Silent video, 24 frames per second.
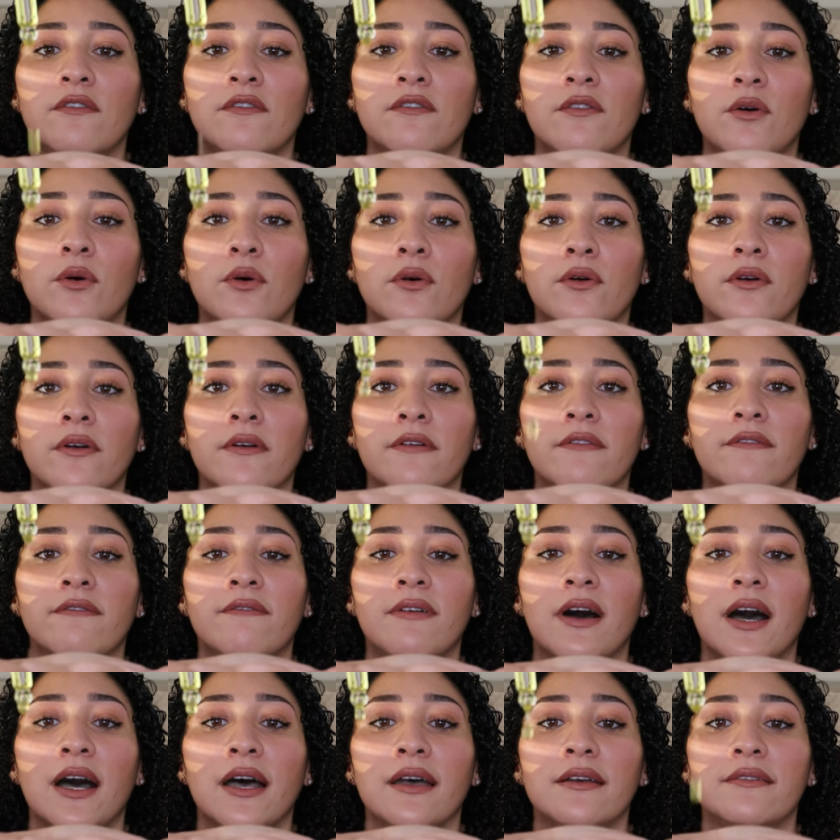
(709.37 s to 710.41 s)
four,
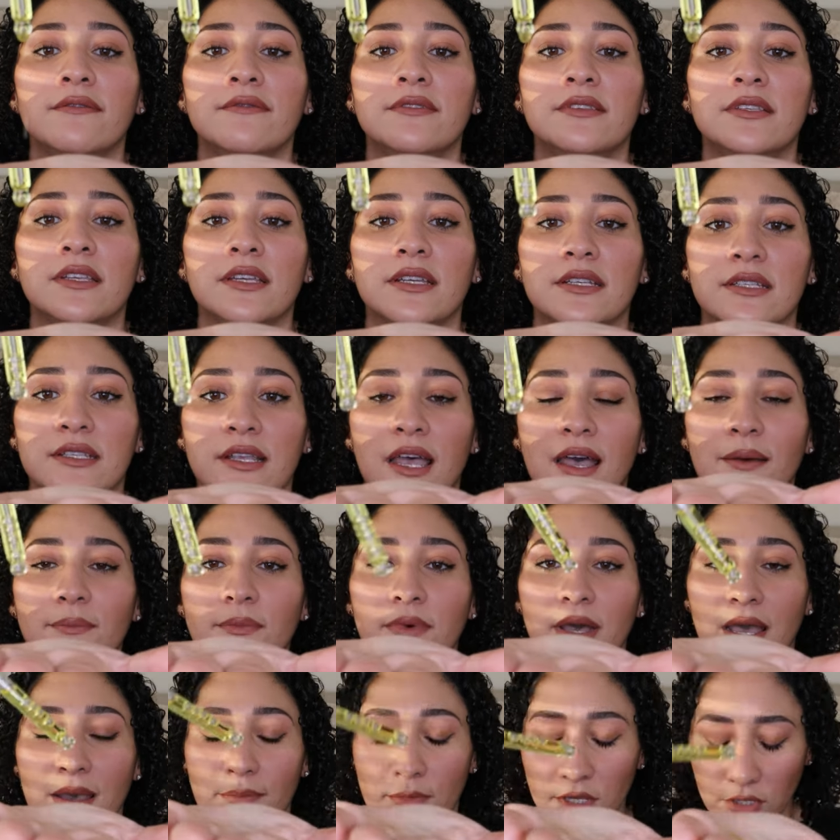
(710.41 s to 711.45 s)
five, six. I'm,
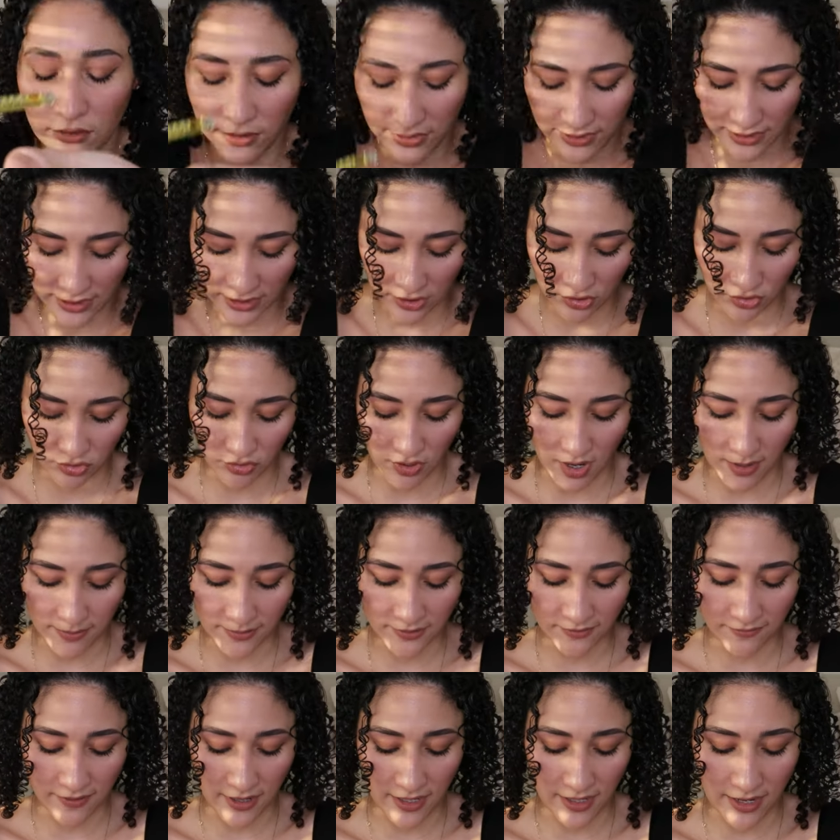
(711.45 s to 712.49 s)
I'm gonna use six
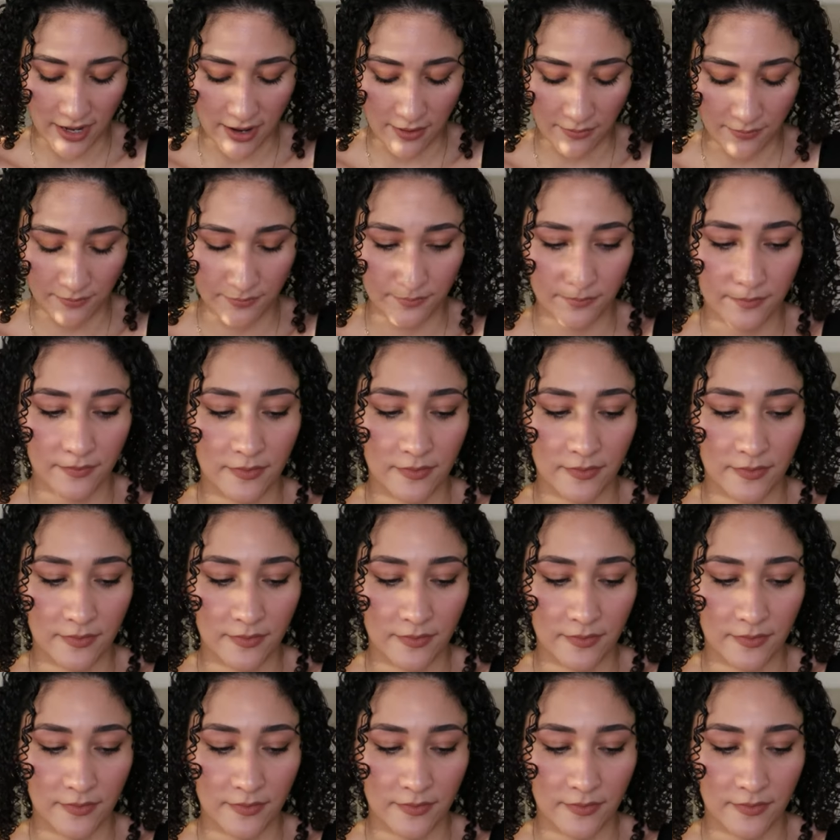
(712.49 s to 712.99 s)
drops right now.